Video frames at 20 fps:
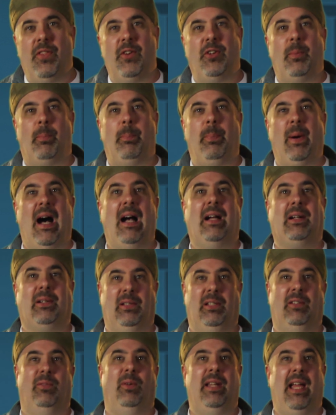the
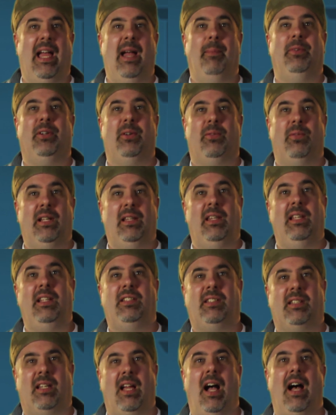debacle of what happened to Ridley
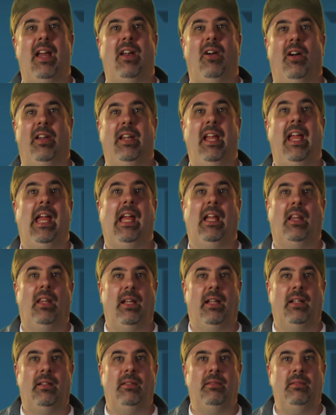Scott on
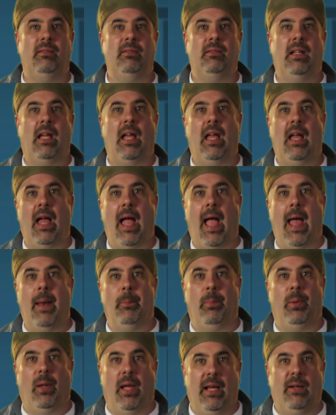Alien
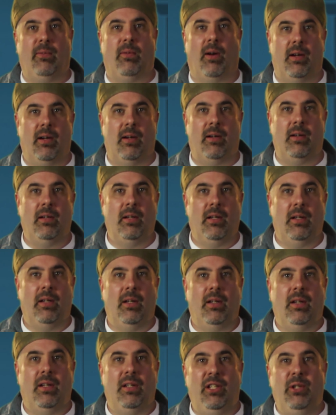and Blade Runner,
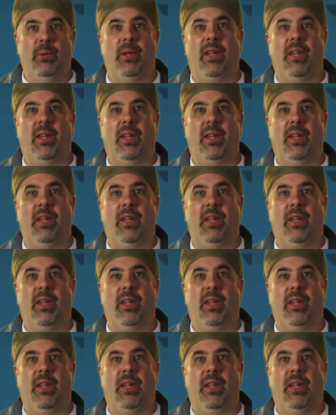you